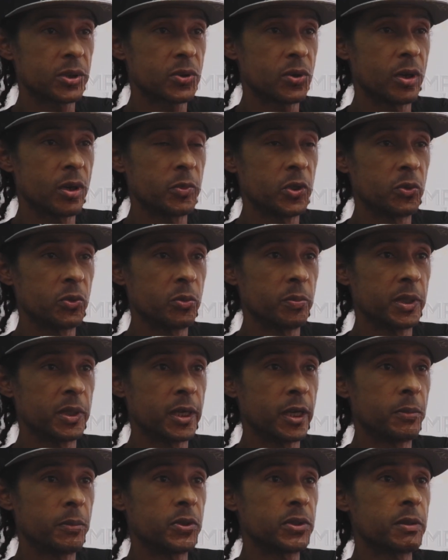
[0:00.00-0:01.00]
.com, you'll be
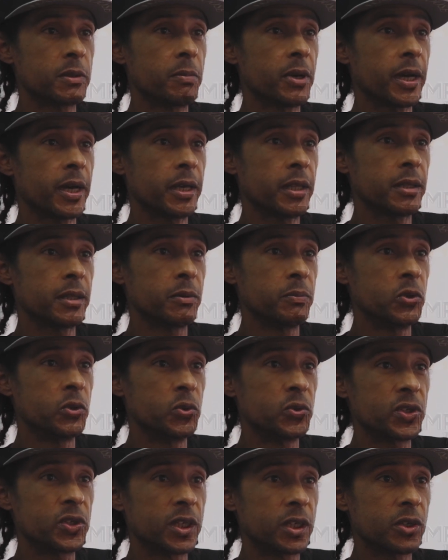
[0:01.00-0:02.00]
able to buy the
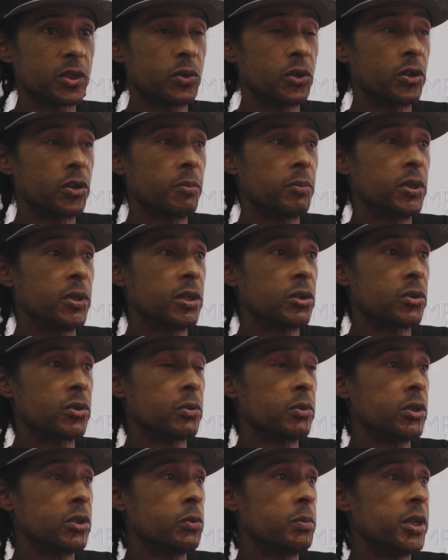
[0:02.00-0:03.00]
music.
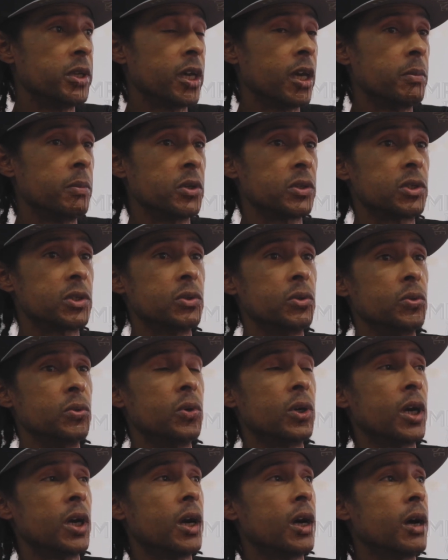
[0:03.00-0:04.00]
You'll be able
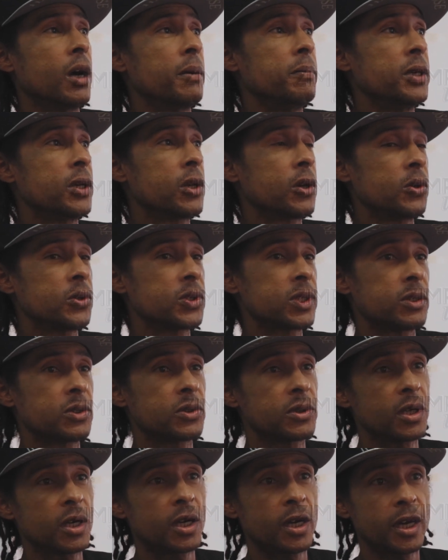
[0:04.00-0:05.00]
to be closer
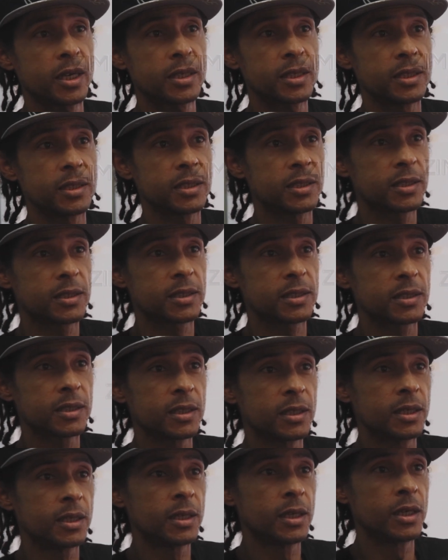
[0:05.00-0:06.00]
to the artists.
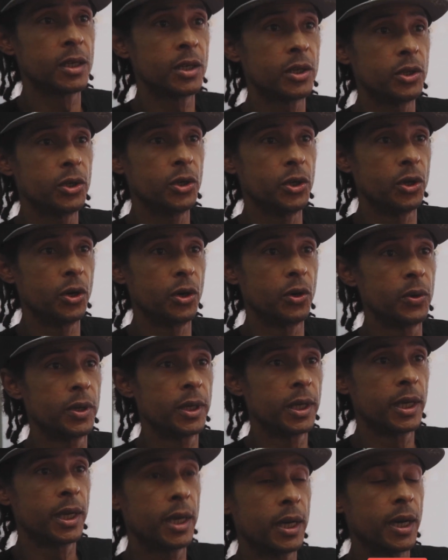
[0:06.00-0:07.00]
You know,
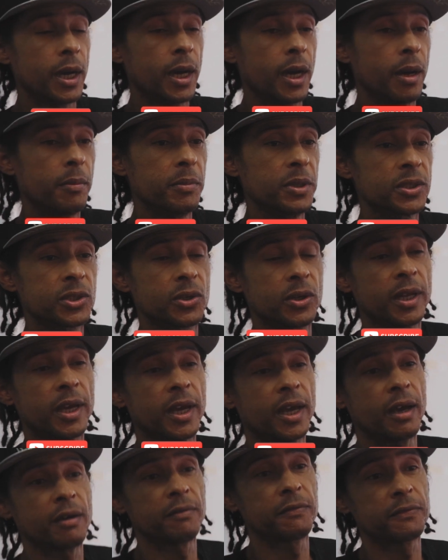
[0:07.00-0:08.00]
it's gonna
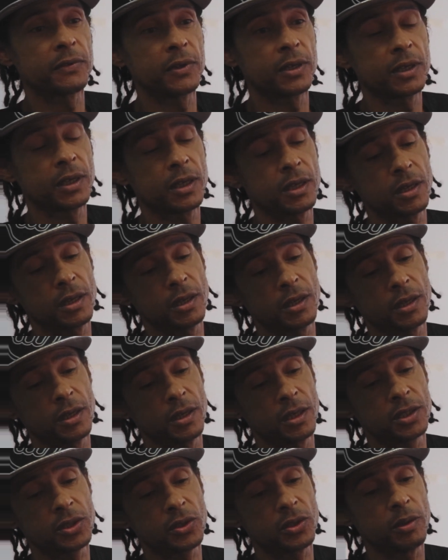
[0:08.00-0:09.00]
have
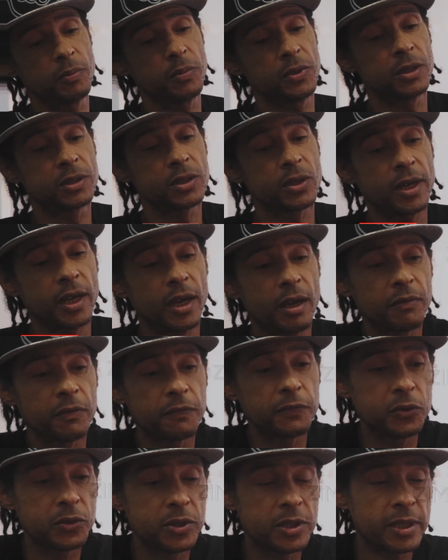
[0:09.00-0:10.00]
a
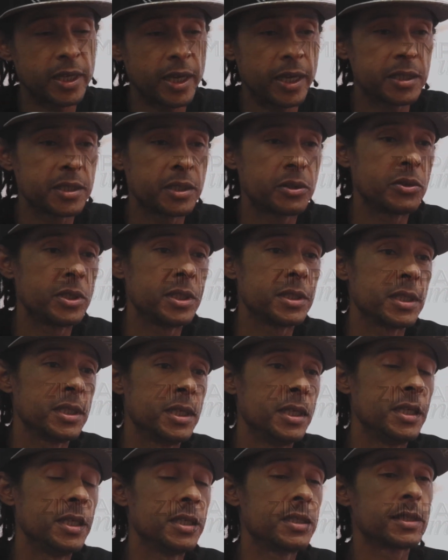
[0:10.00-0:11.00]
few categories
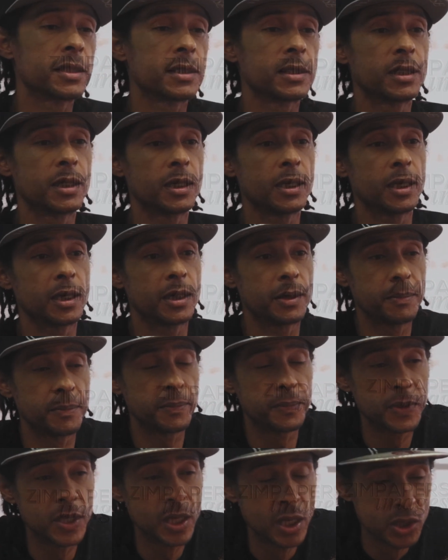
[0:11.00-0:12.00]
in it.
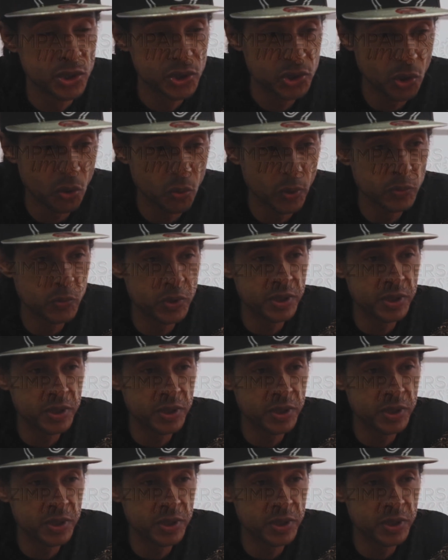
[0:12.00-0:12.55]
So when